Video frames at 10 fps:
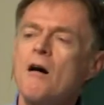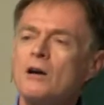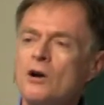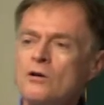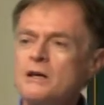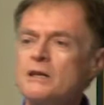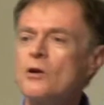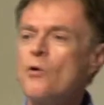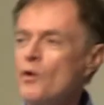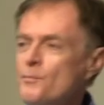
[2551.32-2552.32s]
our
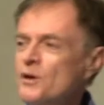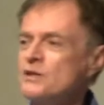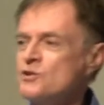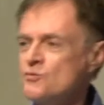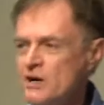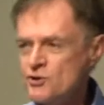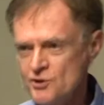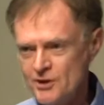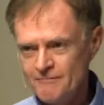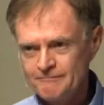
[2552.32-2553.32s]
current corporate
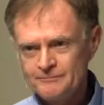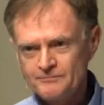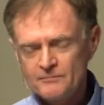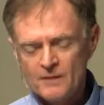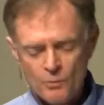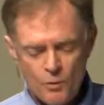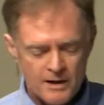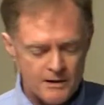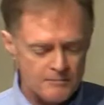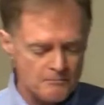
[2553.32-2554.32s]
structure,
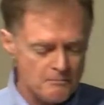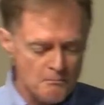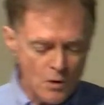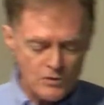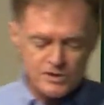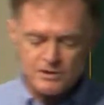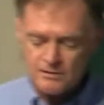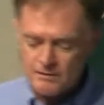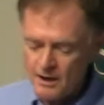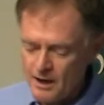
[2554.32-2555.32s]
where most
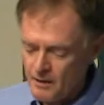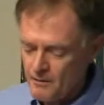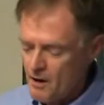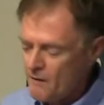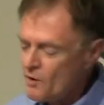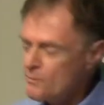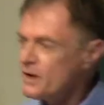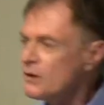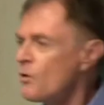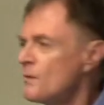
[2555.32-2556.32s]
of our
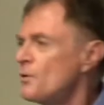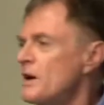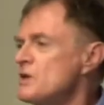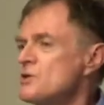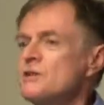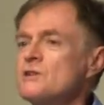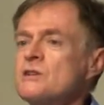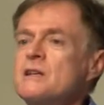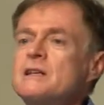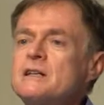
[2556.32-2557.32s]
big
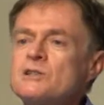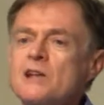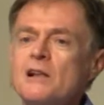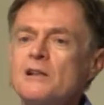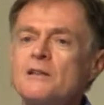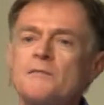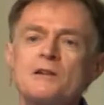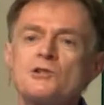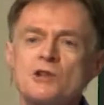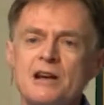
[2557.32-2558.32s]
corporations sell
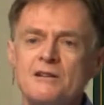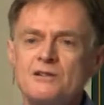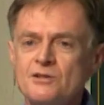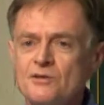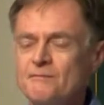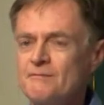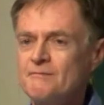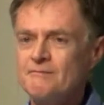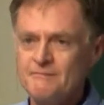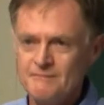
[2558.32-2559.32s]
their shares
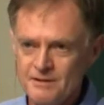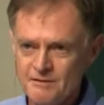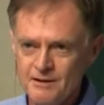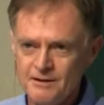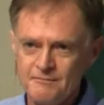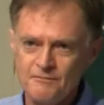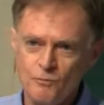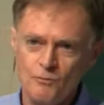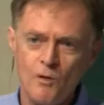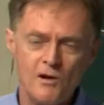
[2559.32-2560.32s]
on
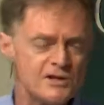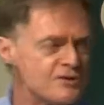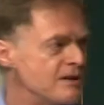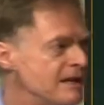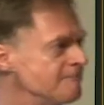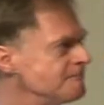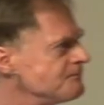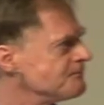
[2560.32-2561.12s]
Wall Street,